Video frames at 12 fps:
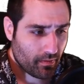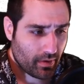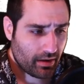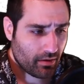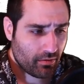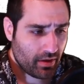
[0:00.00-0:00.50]

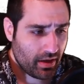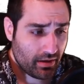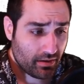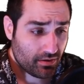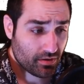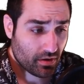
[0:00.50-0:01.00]
don't need
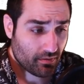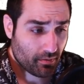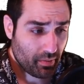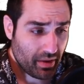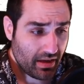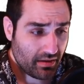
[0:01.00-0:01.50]
the server
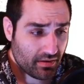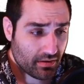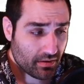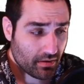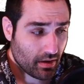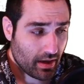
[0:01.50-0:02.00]
piece.
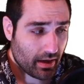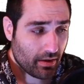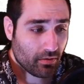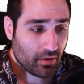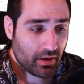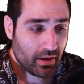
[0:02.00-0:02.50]
I
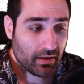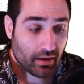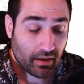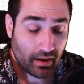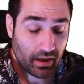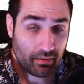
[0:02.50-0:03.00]
only need the
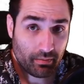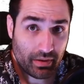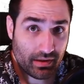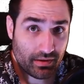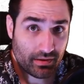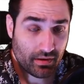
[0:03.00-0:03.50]
client
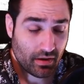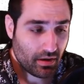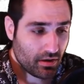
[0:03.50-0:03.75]
piece.